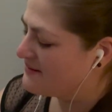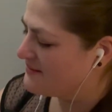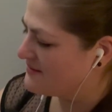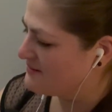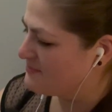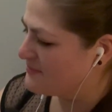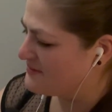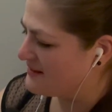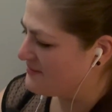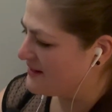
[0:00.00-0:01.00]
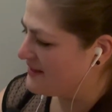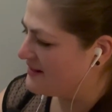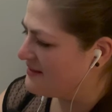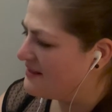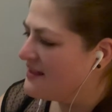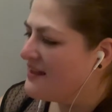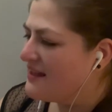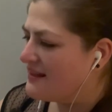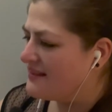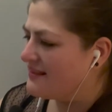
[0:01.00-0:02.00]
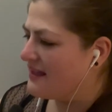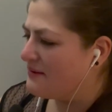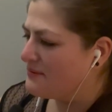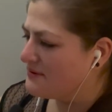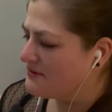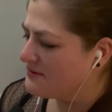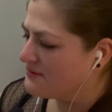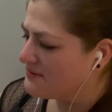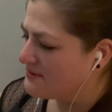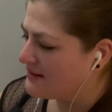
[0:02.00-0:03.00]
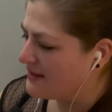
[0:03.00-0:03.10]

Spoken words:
Just pause that right there. That was